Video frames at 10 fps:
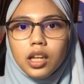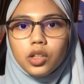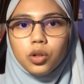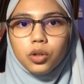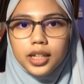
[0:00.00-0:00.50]

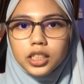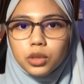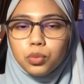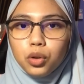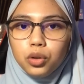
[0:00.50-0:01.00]

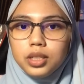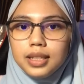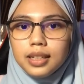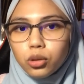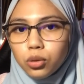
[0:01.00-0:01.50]
encourage
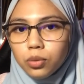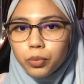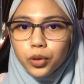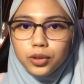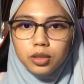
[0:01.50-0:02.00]
producer to
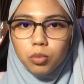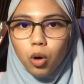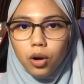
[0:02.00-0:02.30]
produce